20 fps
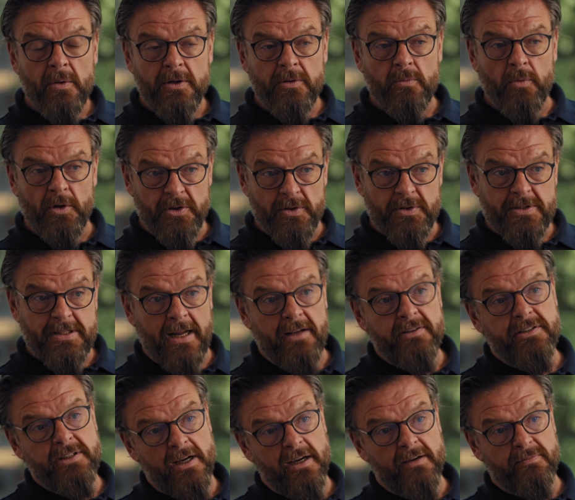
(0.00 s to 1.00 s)
What you
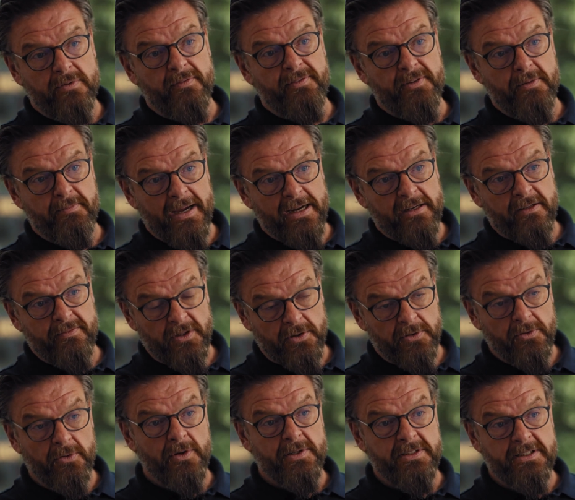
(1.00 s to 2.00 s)
tend to have off the back of a
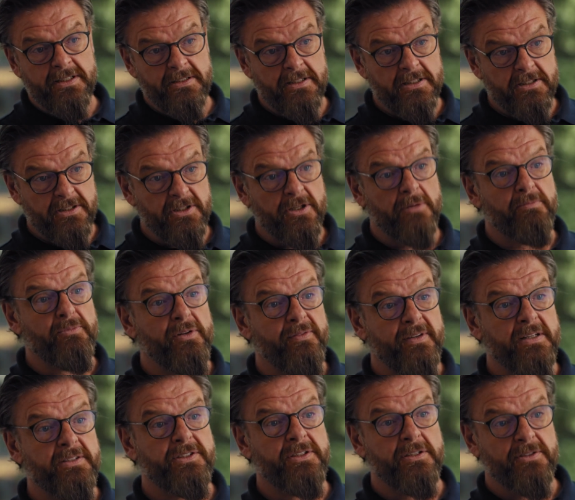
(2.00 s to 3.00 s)
crisis is a number of
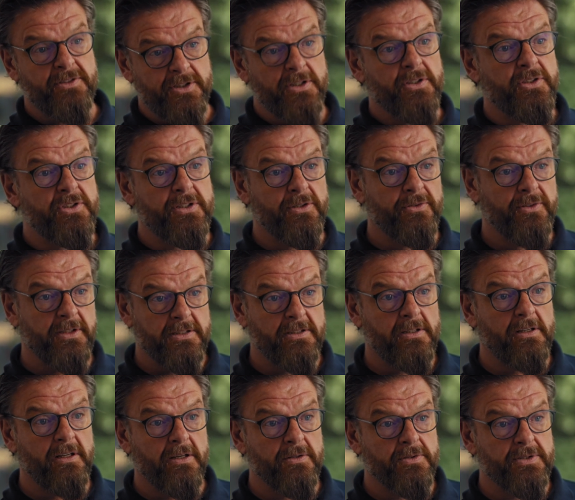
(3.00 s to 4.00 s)
incidents that you still need to
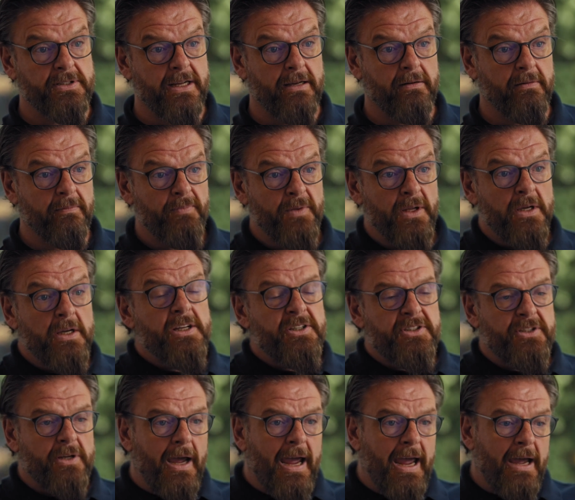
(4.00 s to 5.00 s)
close down.
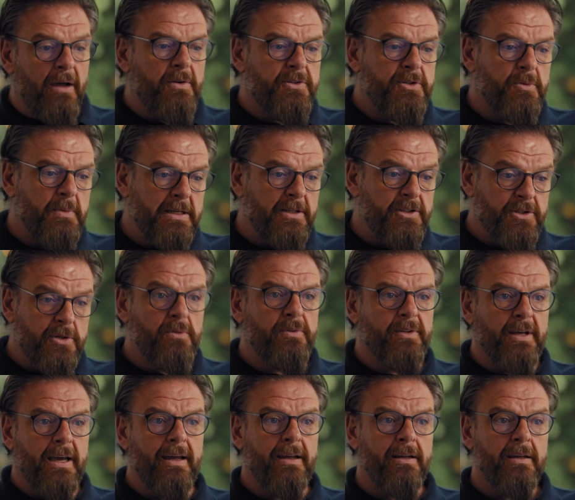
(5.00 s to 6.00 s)
So how do we do
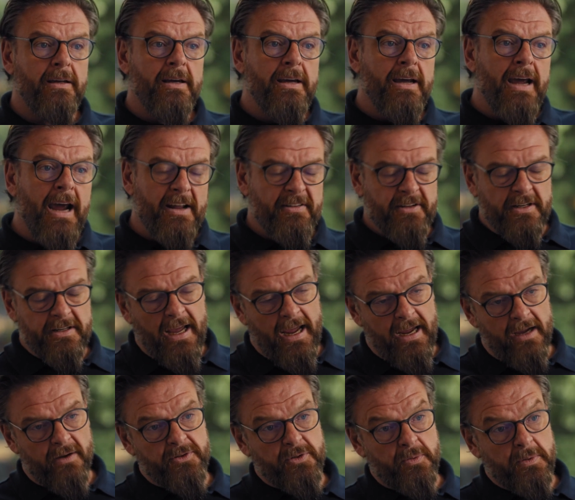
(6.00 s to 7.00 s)
that? And then
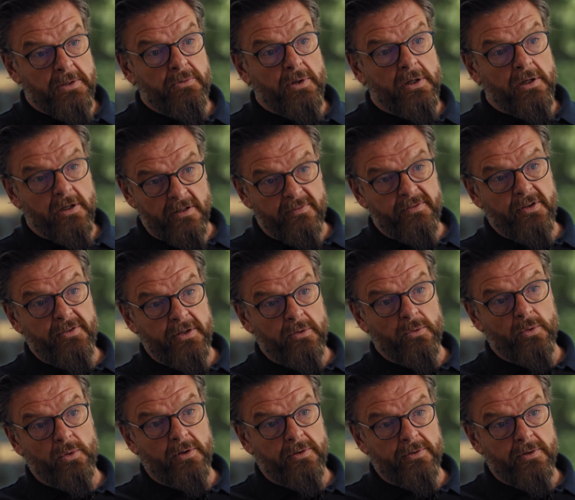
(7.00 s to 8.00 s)
how do we recover the
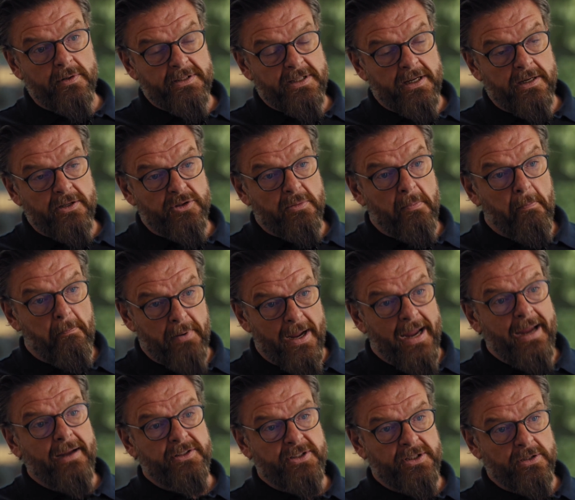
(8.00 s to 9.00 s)
organisation
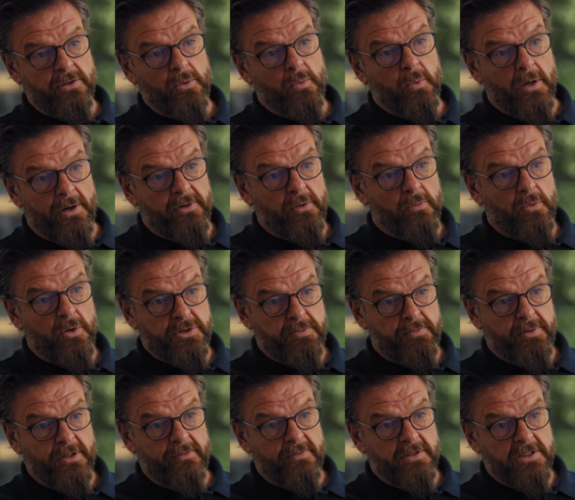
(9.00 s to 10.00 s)
back to where it was
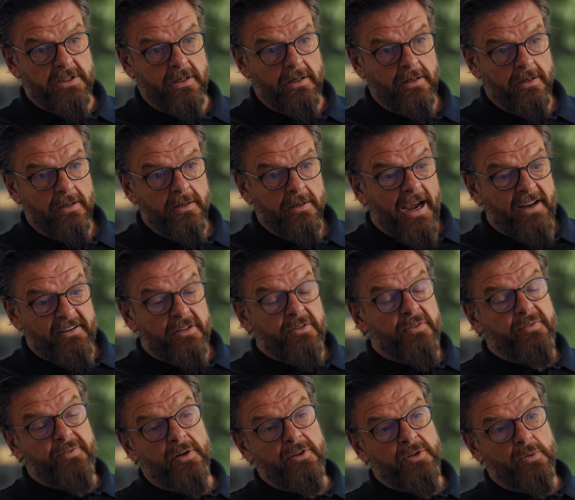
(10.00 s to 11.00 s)
previously? And then the
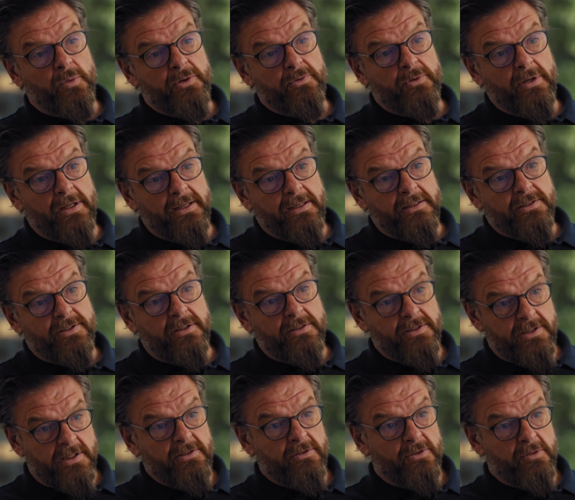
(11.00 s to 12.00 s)
final one really is
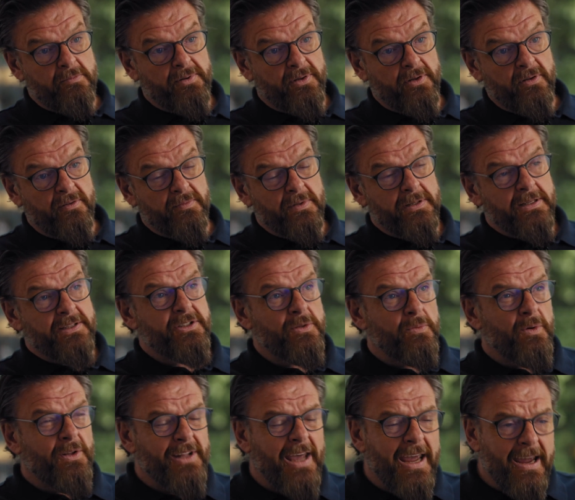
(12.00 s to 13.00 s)
continual improvement. It's the
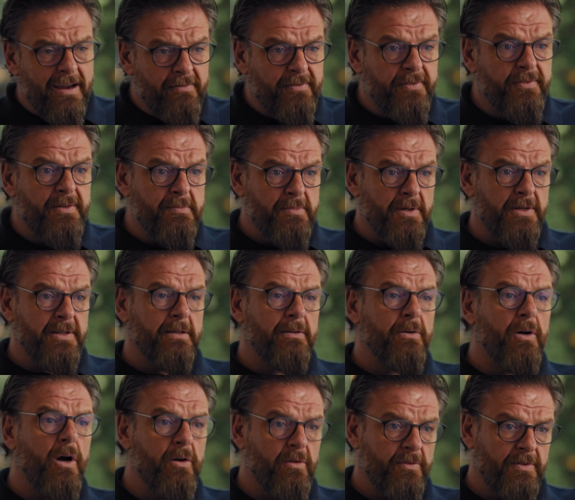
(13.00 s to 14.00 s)
one that everybody
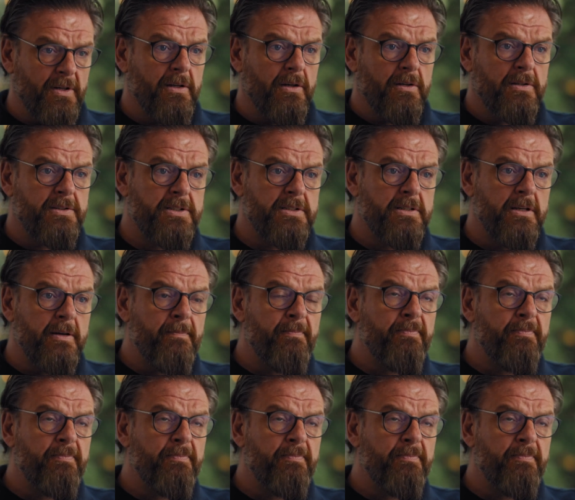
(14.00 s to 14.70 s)
overlooks.